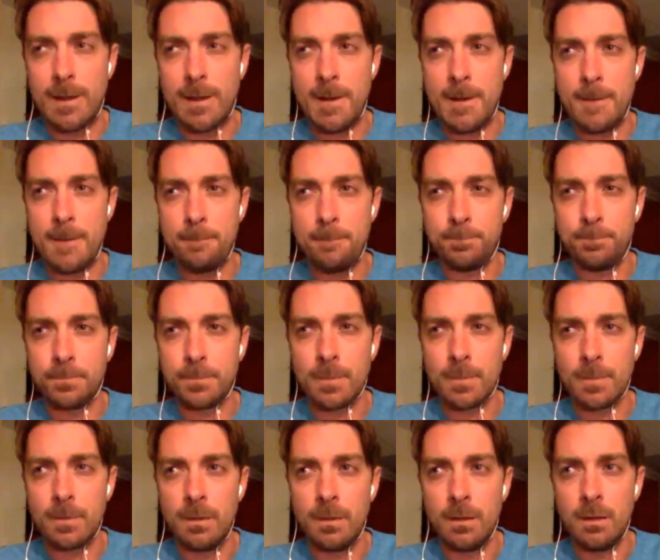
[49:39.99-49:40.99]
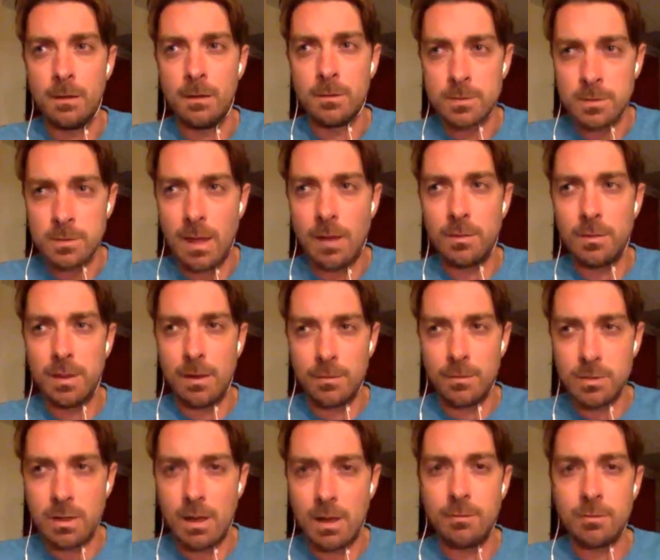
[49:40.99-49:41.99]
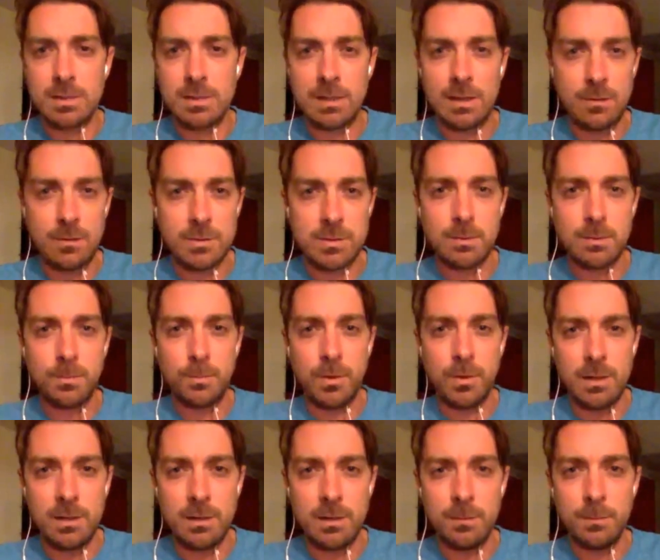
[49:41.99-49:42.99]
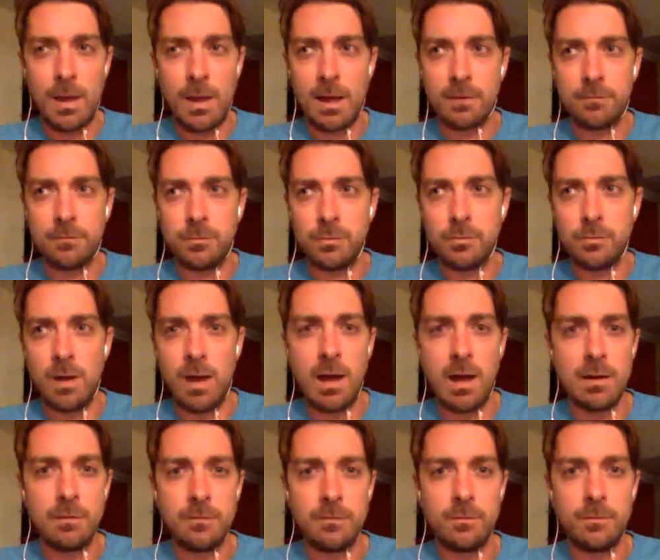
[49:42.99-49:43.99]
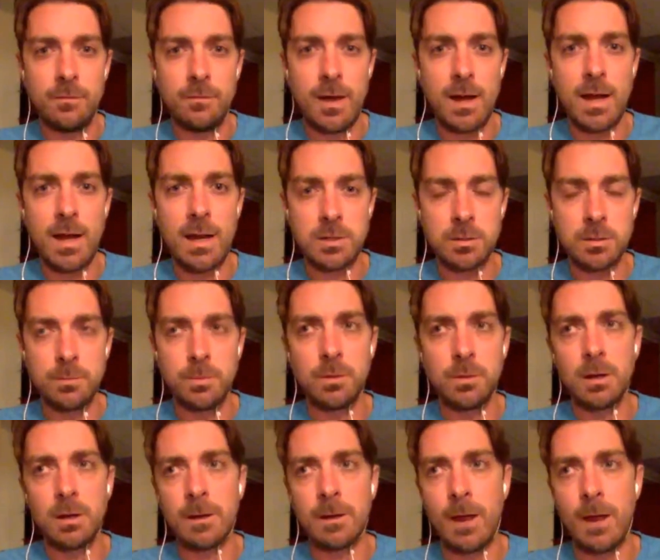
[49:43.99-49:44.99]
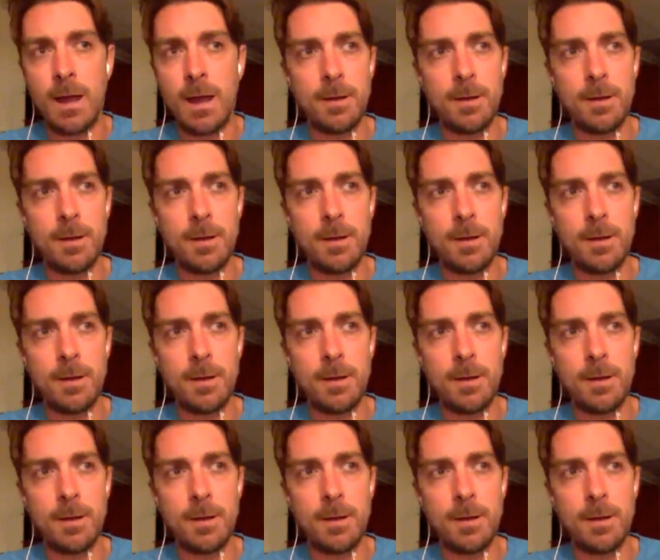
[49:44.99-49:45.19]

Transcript: So I would say that was a pretty impactful non-financial book.